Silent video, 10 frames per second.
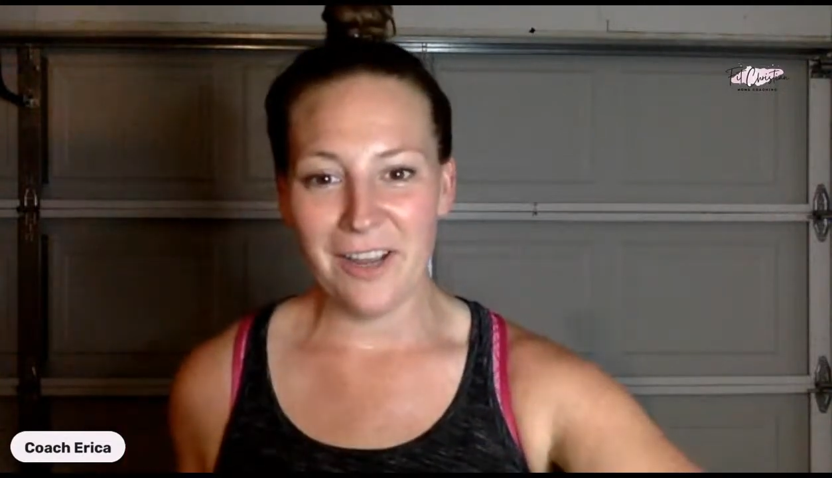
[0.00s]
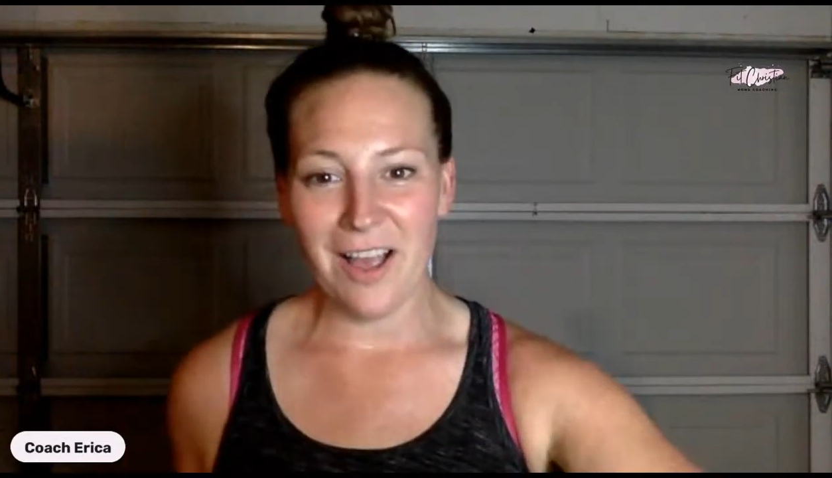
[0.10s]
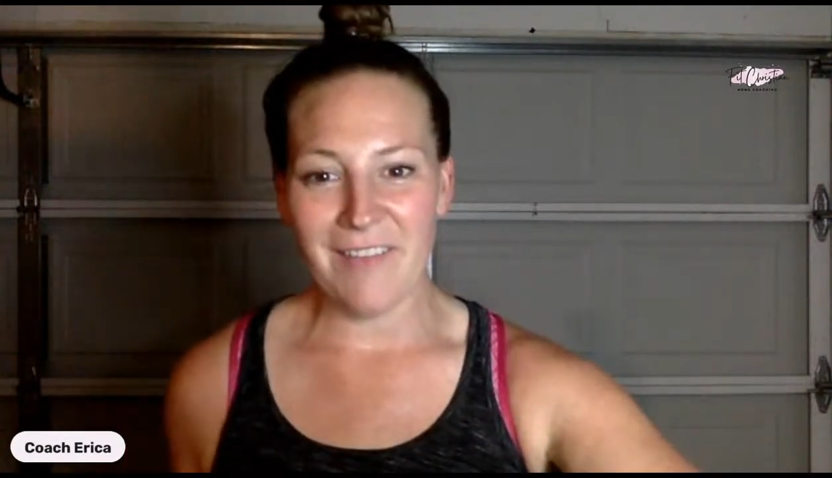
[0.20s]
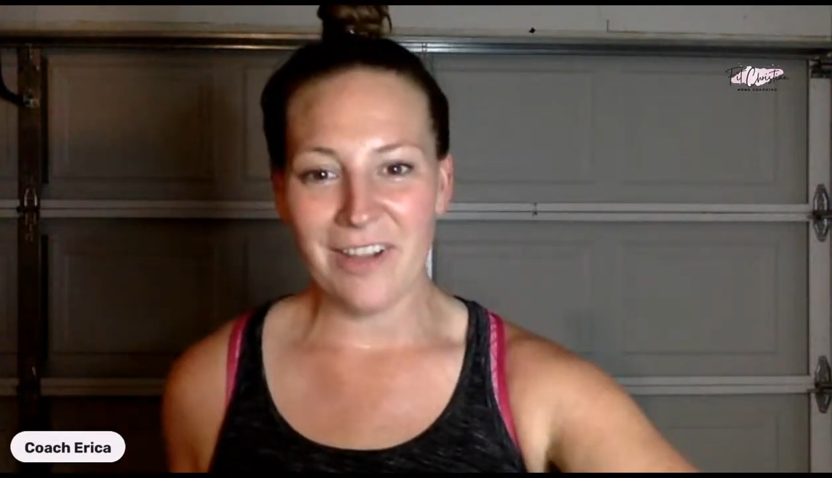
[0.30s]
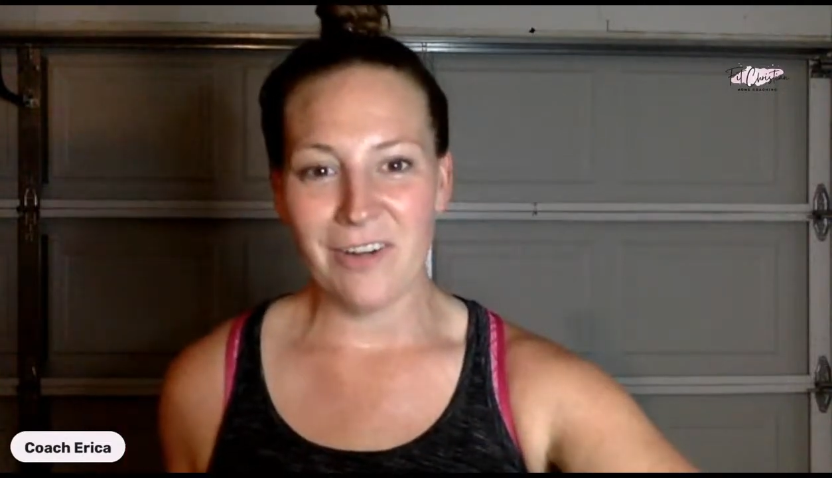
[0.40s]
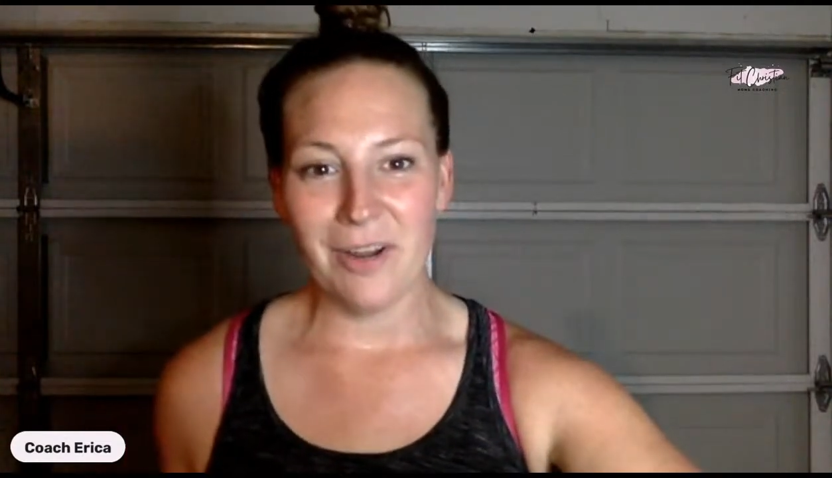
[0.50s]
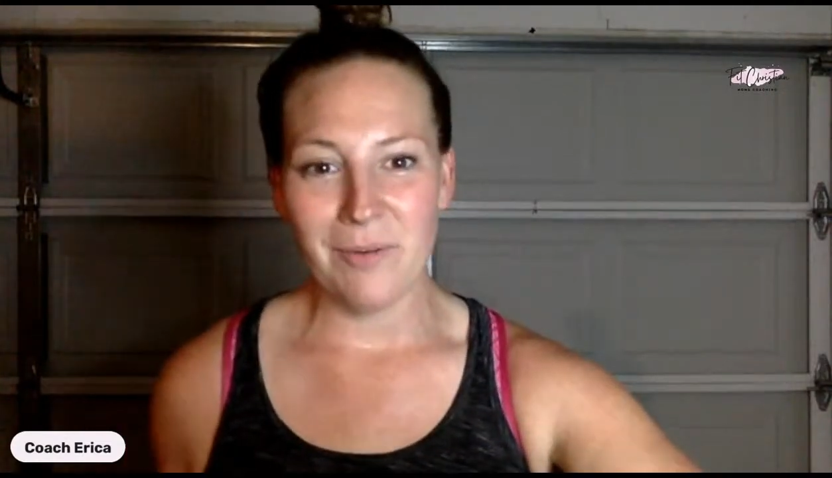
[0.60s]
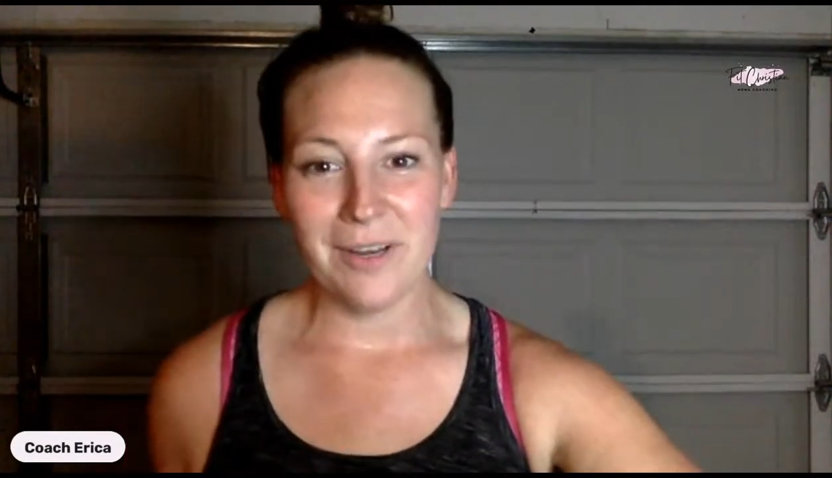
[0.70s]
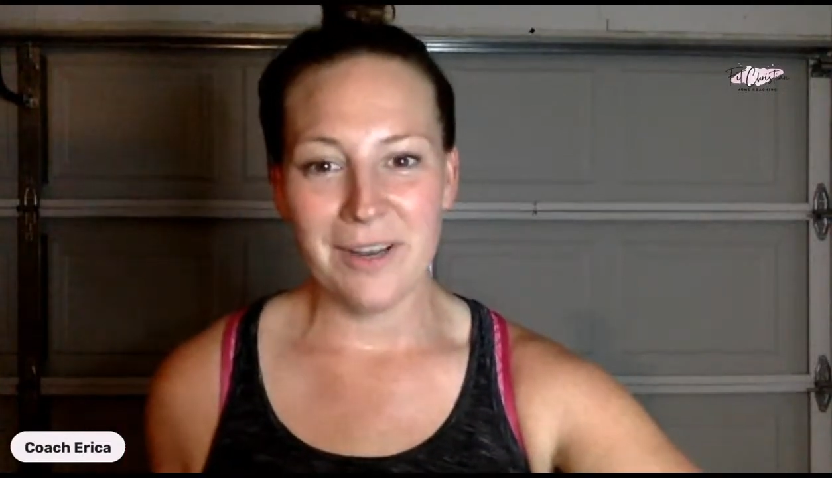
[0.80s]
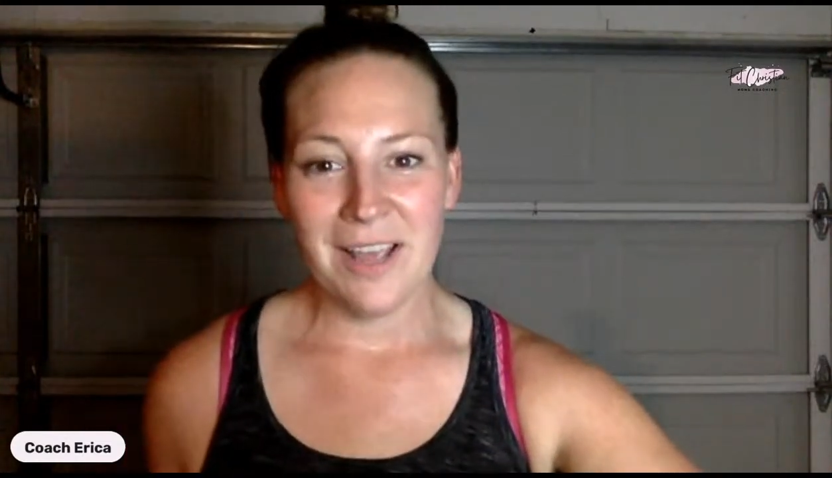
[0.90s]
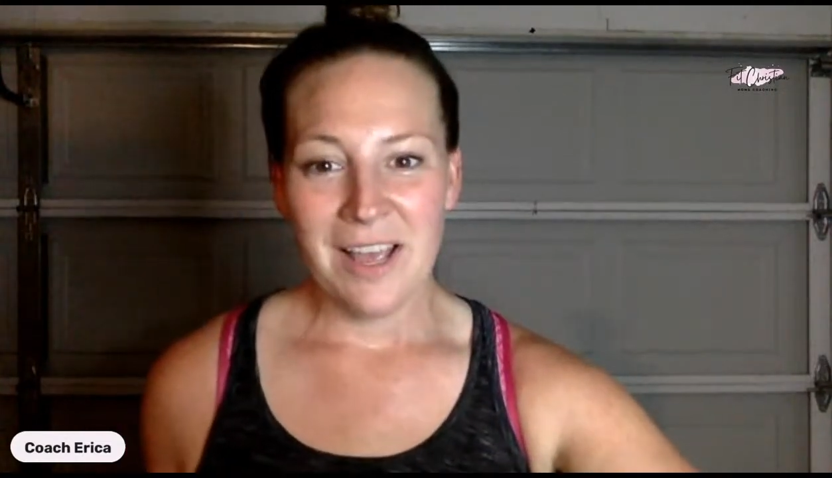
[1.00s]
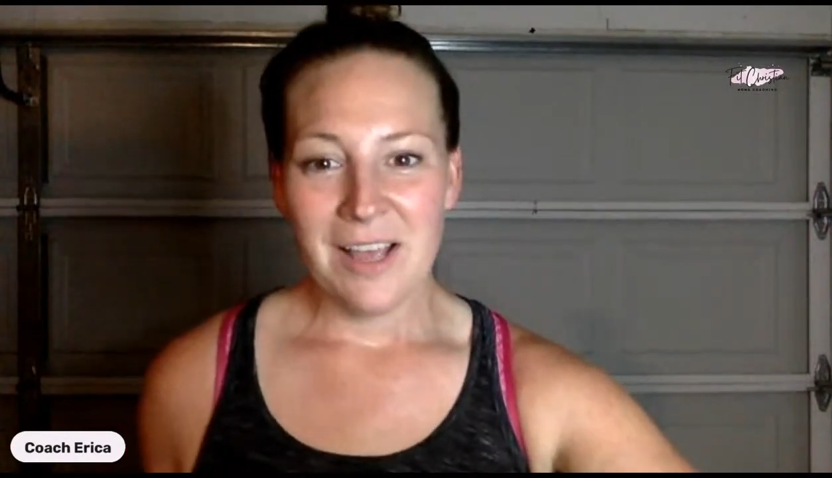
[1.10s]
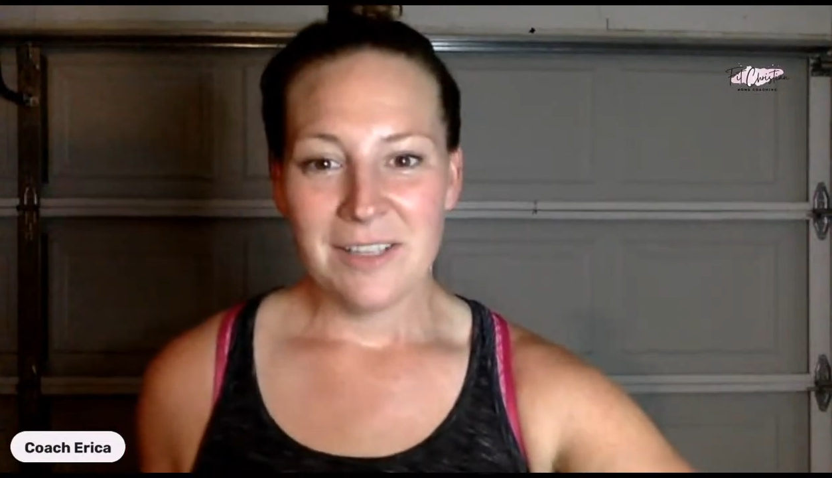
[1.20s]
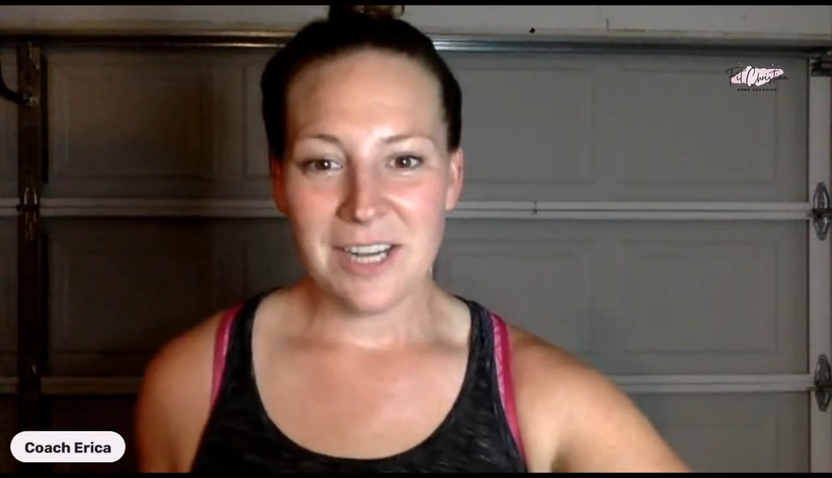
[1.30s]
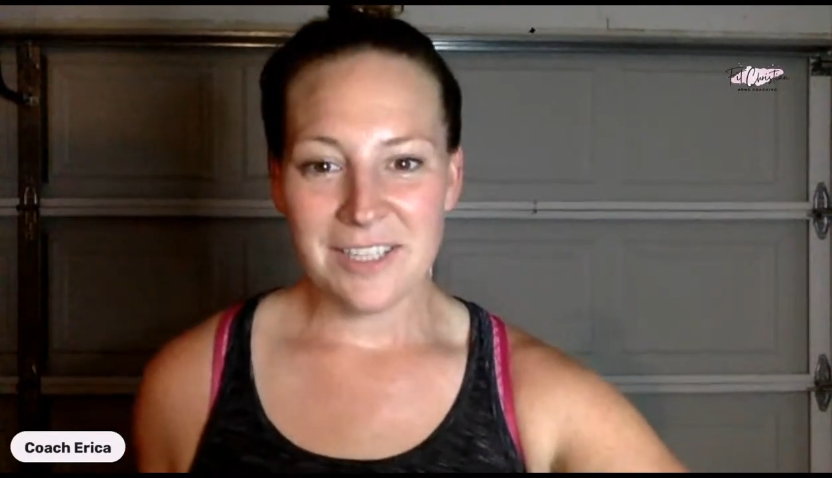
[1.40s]
Y'all have a great one.
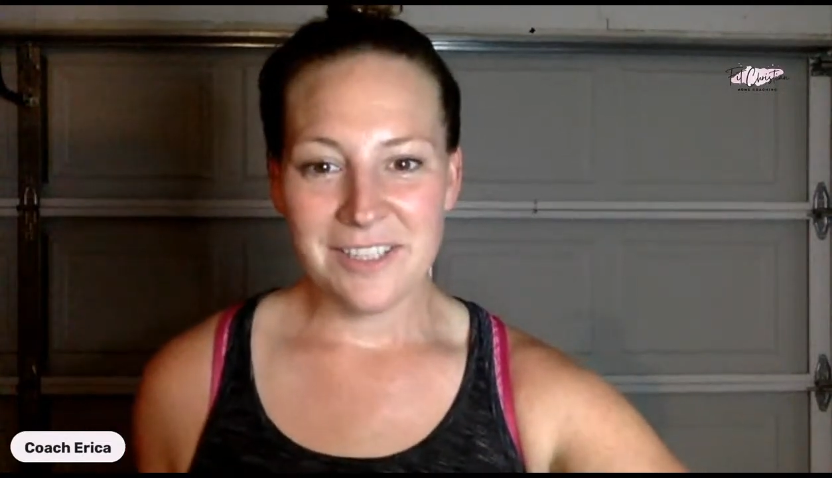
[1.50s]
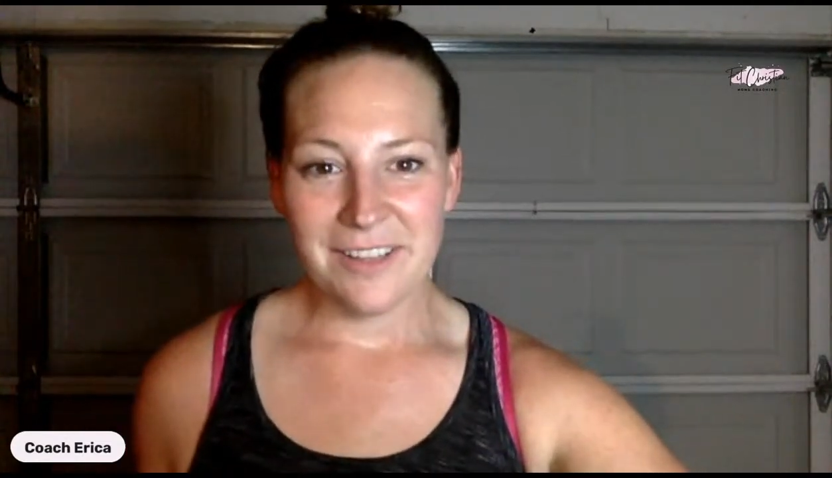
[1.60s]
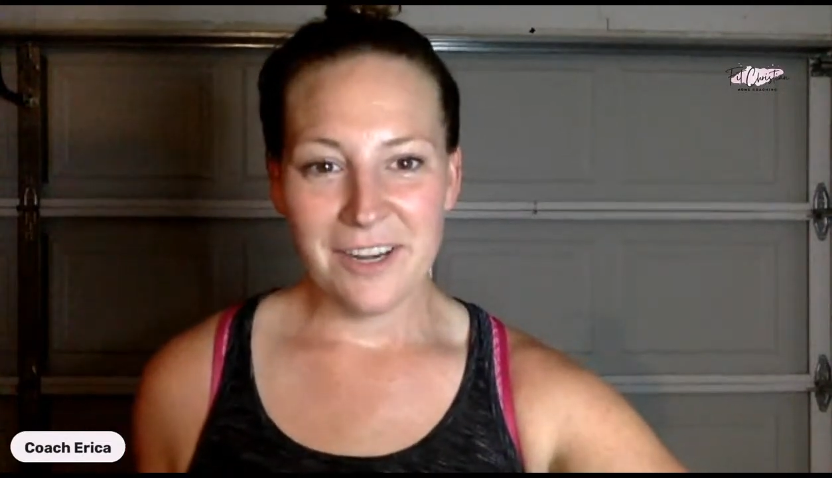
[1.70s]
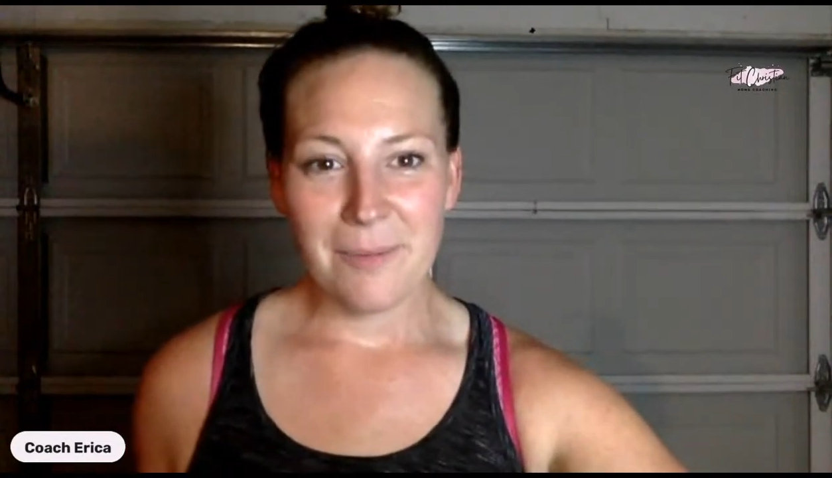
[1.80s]
Talk to you later.